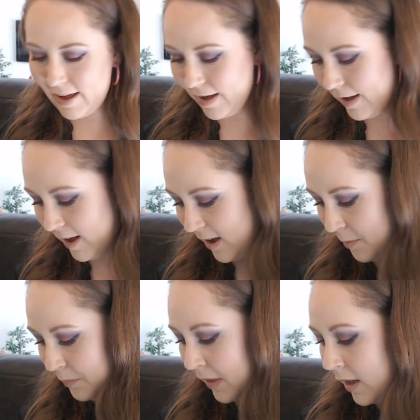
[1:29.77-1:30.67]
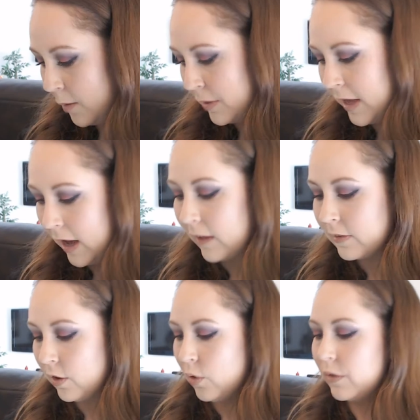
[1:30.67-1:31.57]
But yeah,
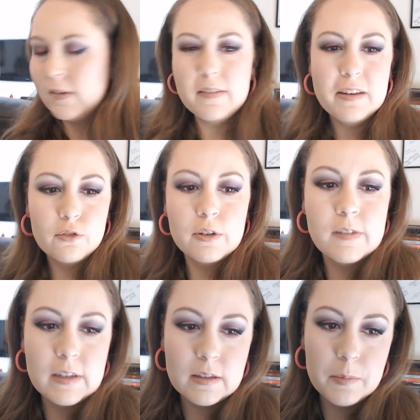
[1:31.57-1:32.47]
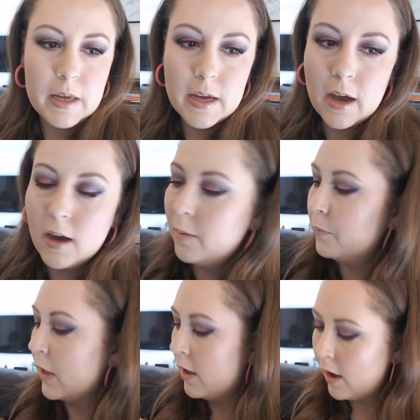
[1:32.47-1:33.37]
so this is interesting to me.
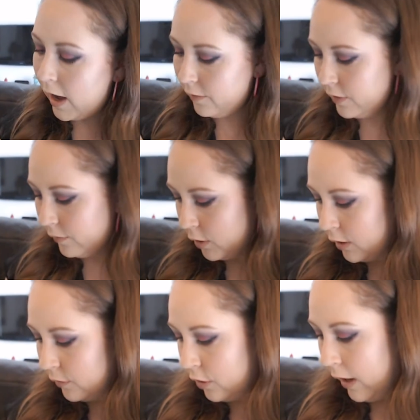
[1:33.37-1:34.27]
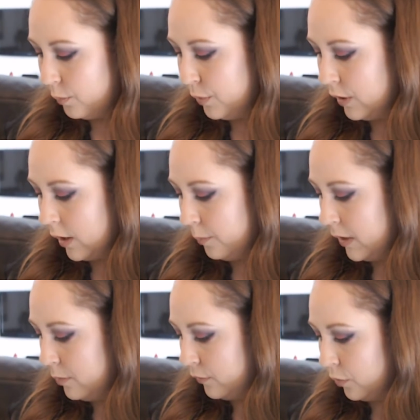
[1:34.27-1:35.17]
I've never heard of Cloud Beauty
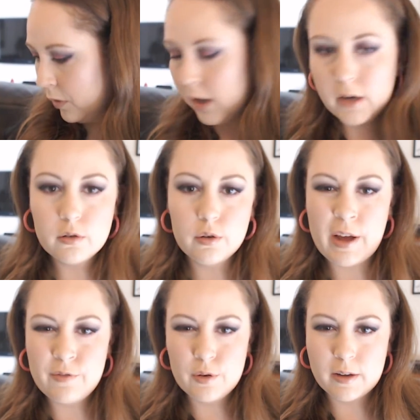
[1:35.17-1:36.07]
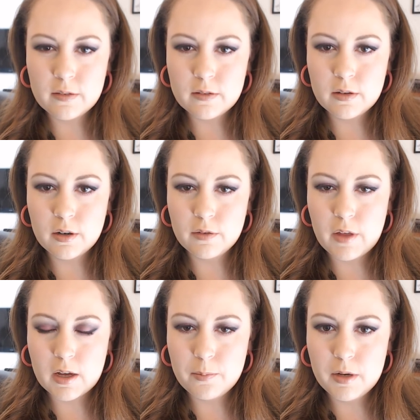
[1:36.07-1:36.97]
Company before. I don't know, have you guys heard of
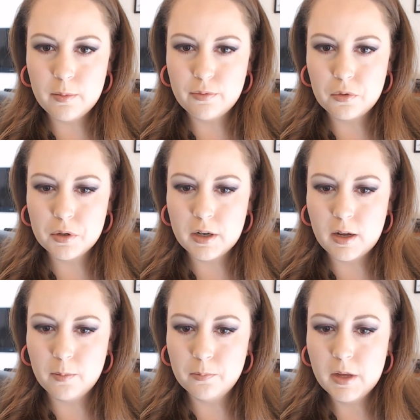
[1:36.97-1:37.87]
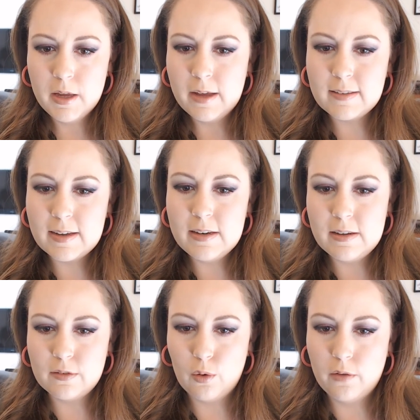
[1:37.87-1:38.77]
that company before? It's
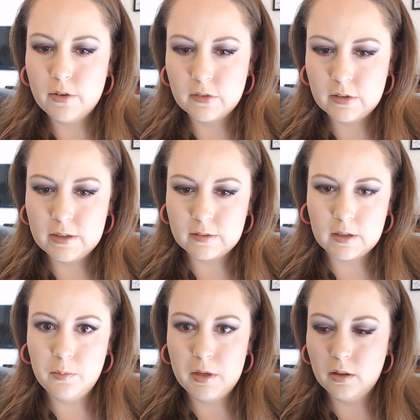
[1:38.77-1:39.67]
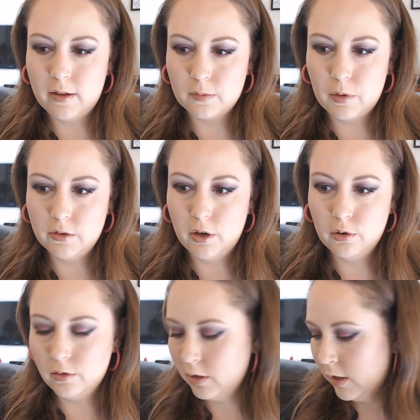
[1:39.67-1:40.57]
indie, so obviously it's going to be less well
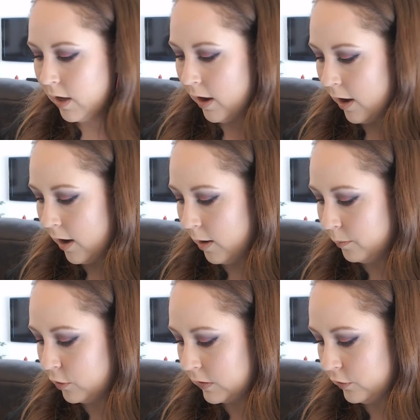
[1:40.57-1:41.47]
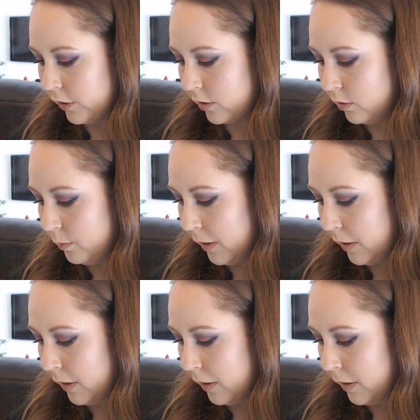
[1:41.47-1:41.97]
known just in general.